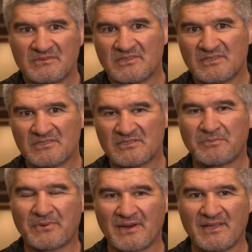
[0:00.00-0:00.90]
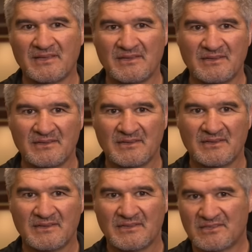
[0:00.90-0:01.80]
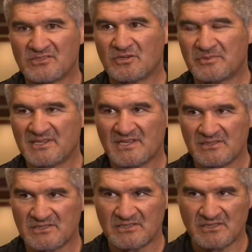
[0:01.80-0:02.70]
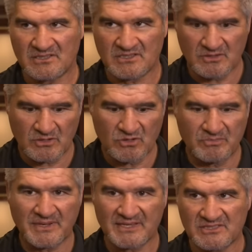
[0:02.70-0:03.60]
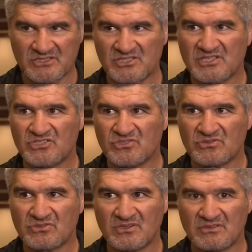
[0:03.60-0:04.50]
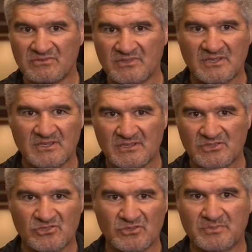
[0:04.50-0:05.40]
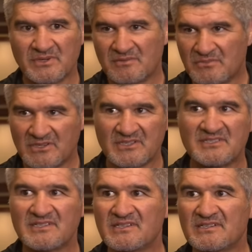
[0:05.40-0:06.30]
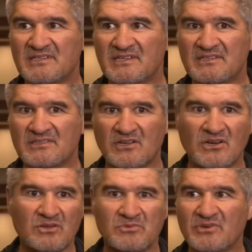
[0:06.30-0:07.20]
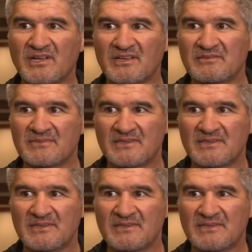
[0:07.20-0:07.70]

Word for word: you know, to play the type of games in a compacted schedule of Super, Mitre 10 and the global game.